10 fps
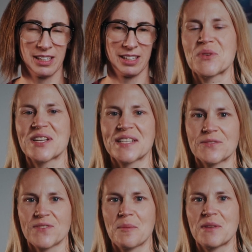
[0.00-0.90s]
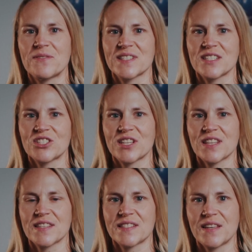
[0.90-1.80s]
And I work as a family physician
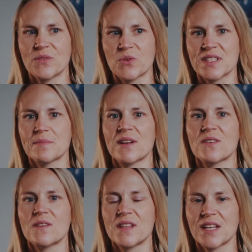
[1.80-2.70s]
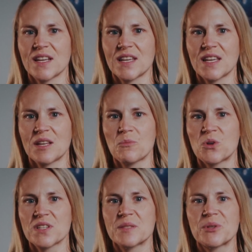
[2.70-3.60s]
at the St. Lawrence Medical Clinic in
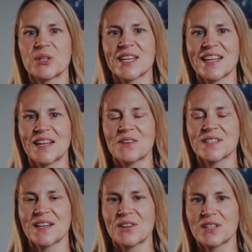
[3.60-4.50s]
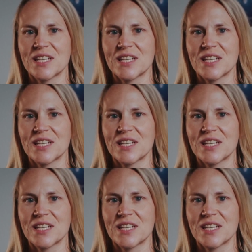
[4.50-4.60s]
Morrisburg and Ingleside,